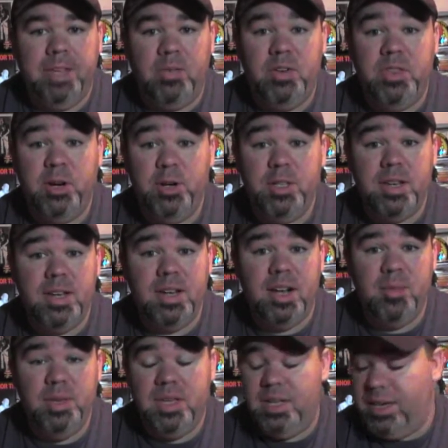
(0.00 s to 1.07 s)
every Thursday
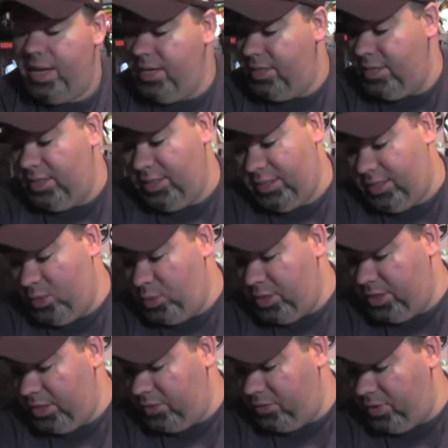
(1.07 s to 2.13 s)
I'll be hitting Hastings and see what
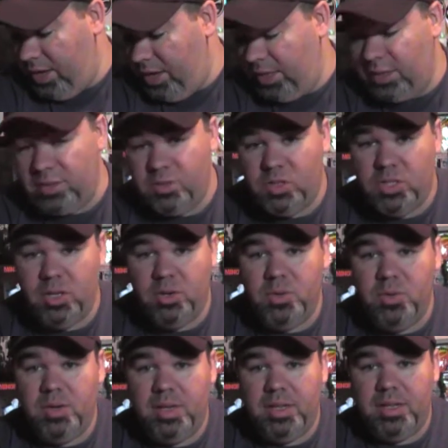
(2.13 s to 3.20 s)
else I can find.
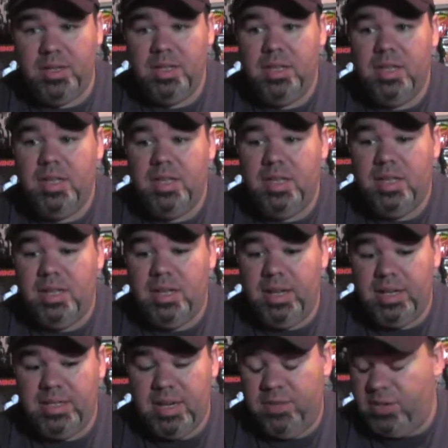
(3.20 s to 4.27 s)
So,
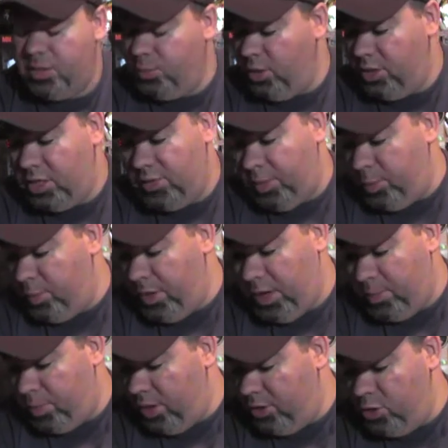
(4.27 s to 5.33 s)
like I said, if there's some good stuff, I'm going to
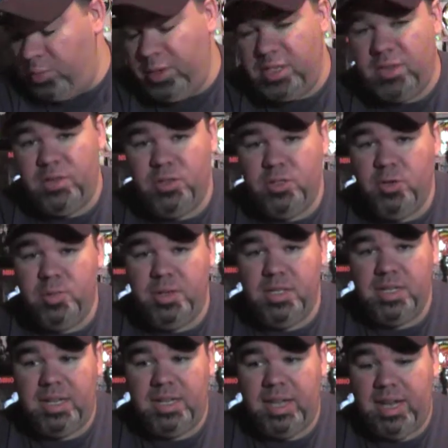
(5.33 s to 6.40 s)
pick up probably duplicates. If there's
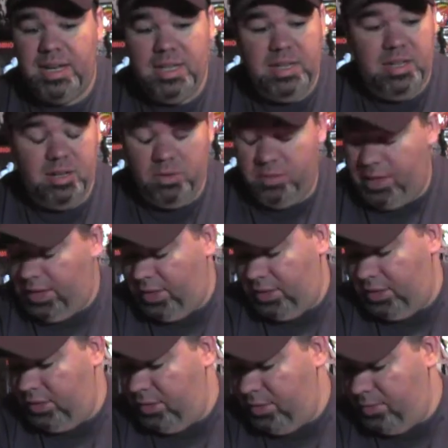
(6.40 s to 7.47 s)
duplicates I need, that I can